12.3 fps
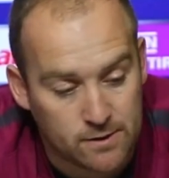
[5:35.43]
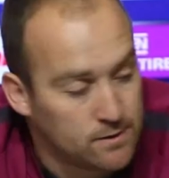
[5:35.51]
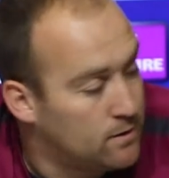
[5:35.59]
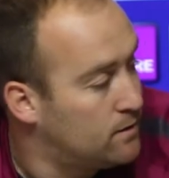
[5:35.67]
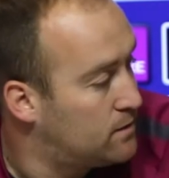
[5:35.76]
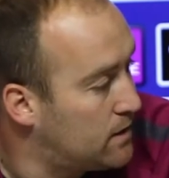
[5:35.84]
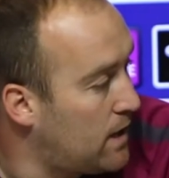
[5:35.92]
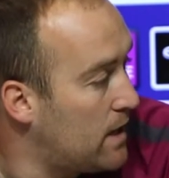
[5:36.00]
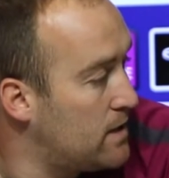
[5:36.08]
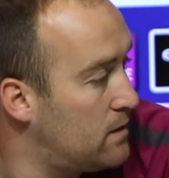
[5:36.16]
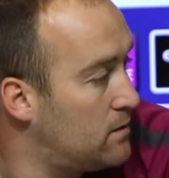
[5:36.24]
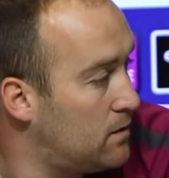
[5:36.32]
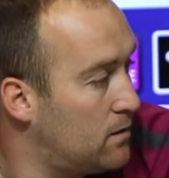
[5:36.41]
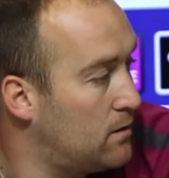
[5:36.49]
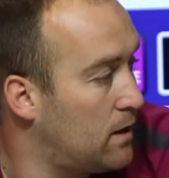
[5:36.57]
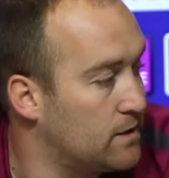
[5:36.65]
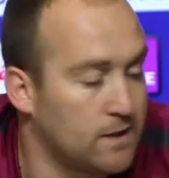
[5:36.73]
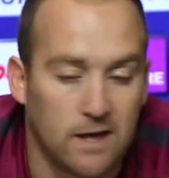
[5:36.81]
And tonight,
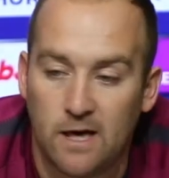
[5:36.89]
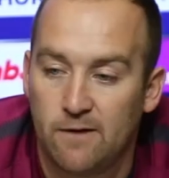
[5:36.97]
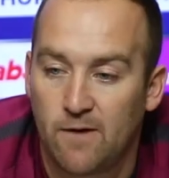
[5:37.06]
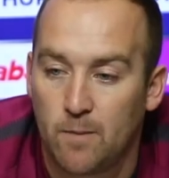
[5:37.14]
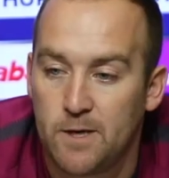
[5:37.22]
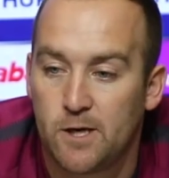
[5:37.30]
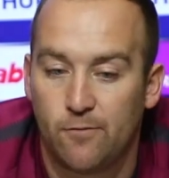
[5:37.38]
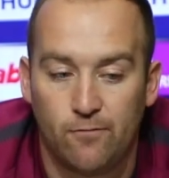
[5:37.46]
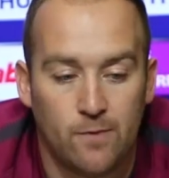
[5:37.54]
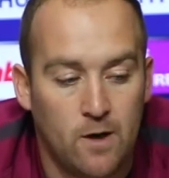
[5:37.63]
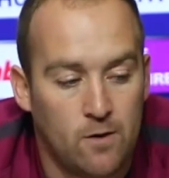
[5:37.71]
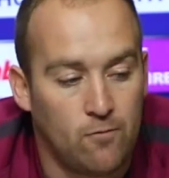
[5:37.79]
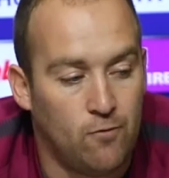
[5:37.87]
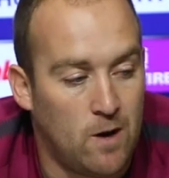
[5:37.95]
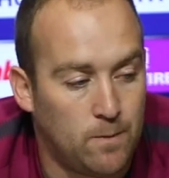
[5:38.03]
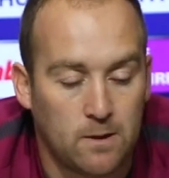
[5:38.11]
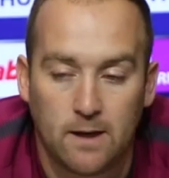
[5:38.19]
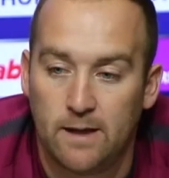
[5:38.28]
like I say, if Abbie can
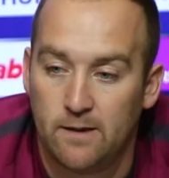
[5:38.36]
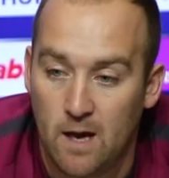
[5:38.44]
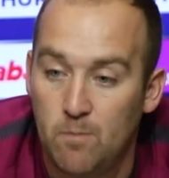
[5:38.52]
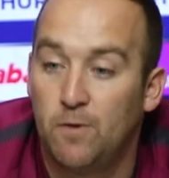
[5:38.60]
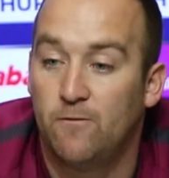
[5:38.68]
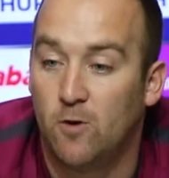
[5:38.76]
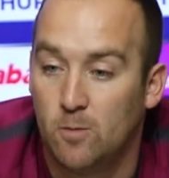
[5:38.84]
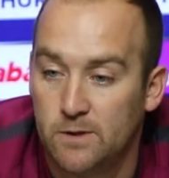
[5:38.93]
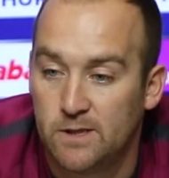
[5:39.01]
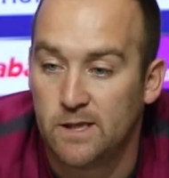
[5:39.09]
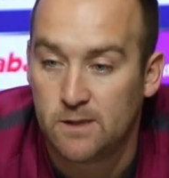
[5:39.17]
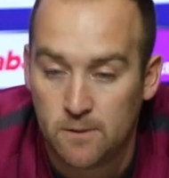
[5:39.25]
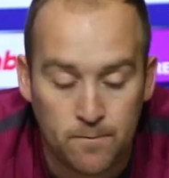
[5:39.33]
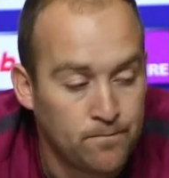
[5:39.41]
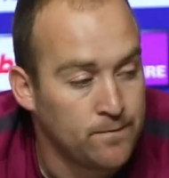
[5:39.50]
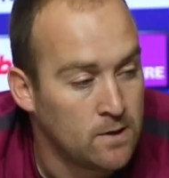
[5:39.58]
replicate them performances,